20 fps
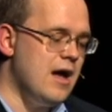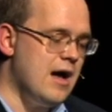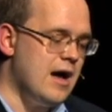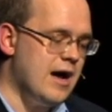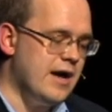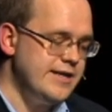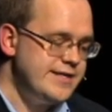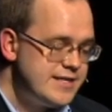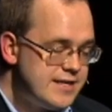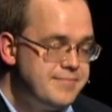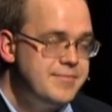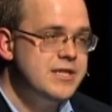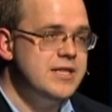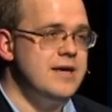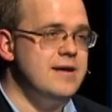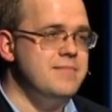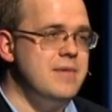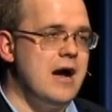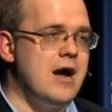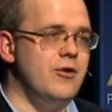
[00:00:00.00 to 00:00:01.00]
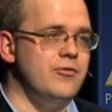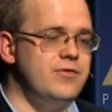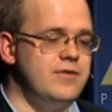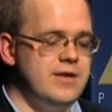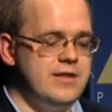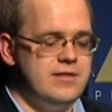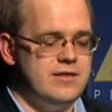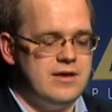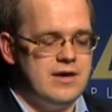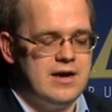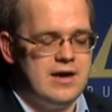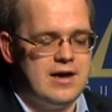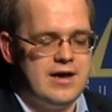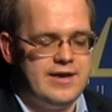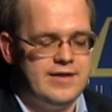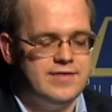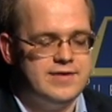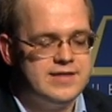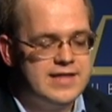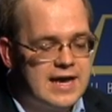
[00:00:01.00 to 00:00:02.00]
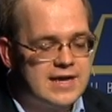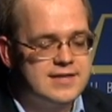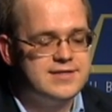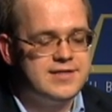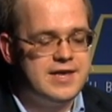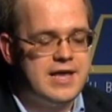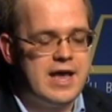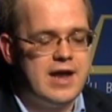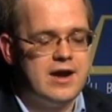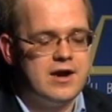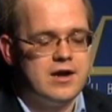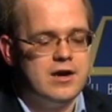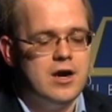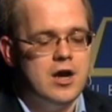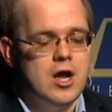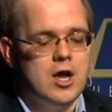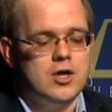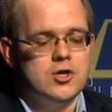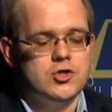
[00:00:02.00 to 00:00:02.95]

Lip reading: a similar amount in the next year.